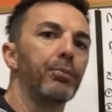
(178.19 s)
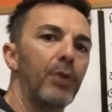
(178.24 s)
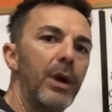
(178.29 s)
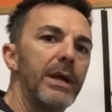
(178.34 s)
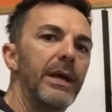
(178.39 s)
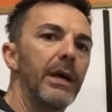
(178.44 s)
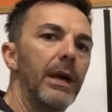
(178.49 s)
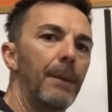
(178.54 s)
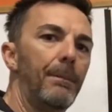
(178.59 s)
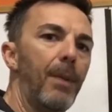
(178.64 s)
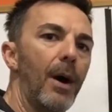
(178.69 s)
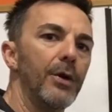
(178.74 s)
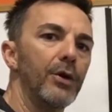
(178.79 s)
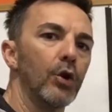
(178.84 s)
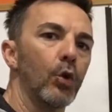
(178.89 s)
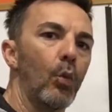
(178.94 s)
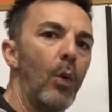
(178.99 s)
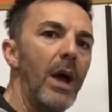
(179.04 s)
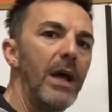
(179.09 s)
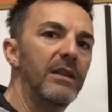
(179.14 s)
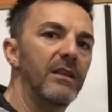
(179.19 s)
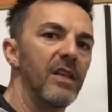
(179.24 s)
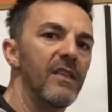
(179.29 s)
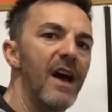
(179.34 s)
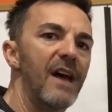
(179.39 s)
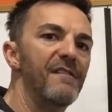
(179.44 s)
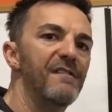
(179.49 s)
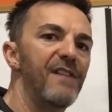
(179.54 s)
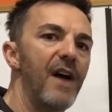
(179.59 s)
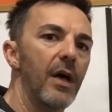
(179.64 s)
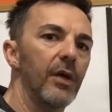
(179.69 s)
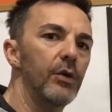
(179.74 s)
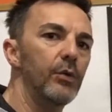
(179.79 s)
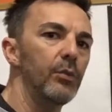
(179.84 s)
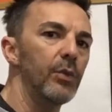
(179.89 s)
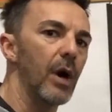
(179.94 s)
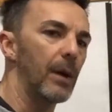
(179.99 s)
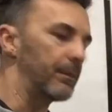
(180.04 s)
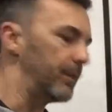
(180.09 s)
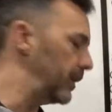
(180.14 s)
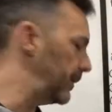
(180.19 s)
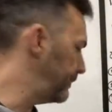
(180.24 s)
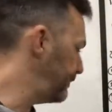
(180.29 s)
break it up on your way to that volume number.